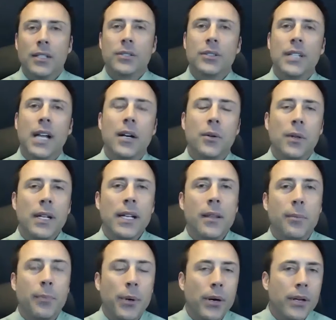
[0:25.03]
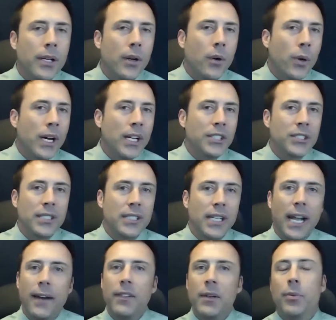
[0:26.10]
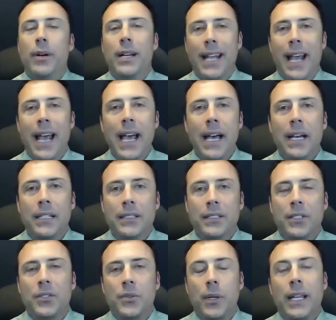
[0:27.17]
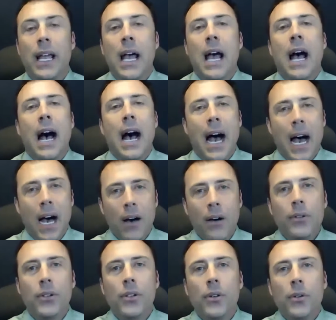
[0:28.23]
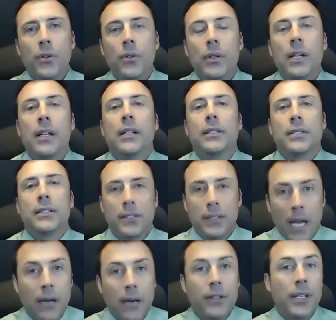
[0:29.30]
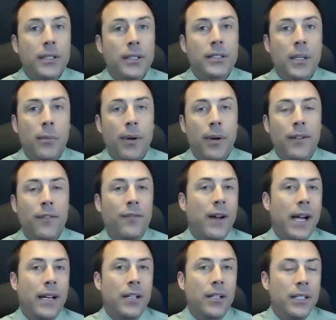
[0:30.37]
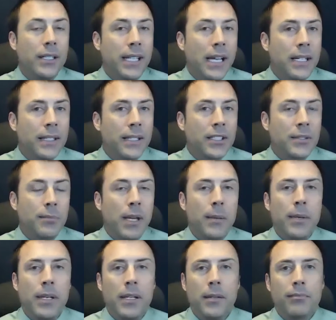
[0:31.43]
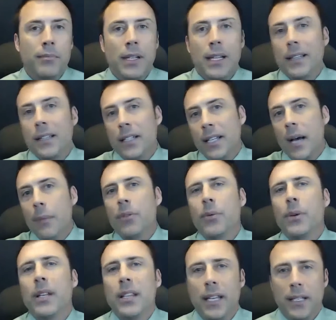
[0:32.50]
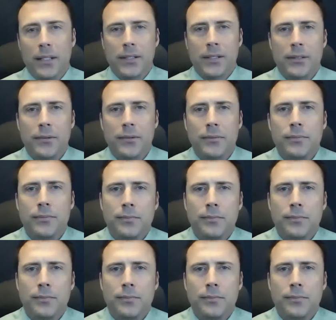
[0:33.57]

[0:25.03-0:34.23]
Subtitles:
So Doc, really the burning question everybody has is really how does somebody find a good dentist? Maybe like the top three things.